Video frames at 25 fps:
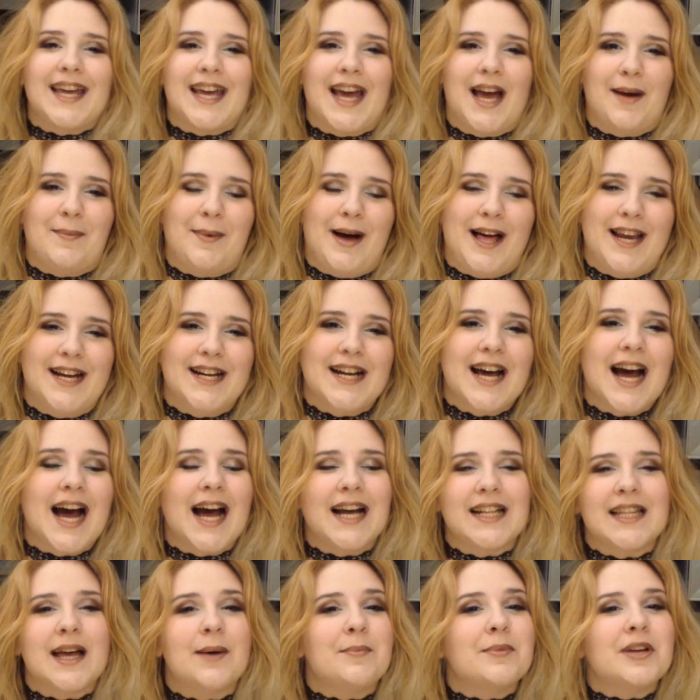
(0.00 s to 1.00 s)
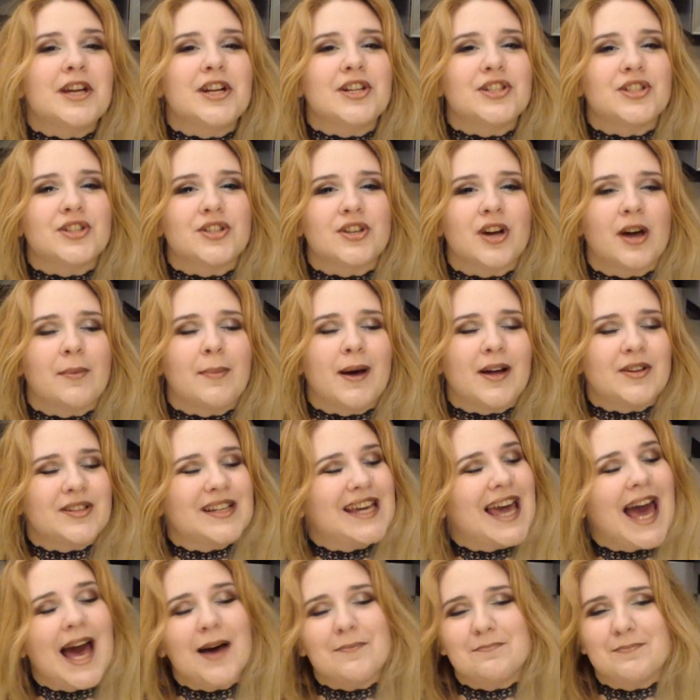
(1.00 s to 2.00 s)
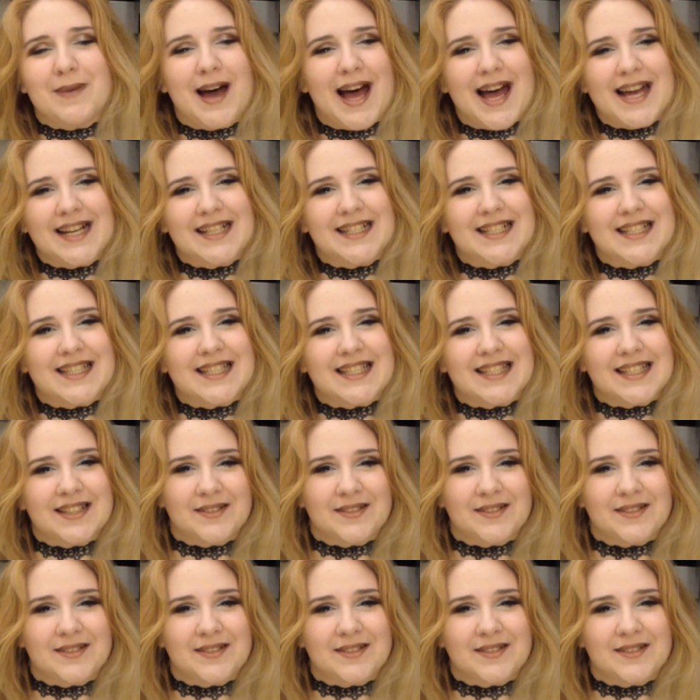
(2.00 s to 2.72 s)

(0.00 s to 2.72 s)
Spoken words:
I'm Elena and I'm here to talk about comebacks.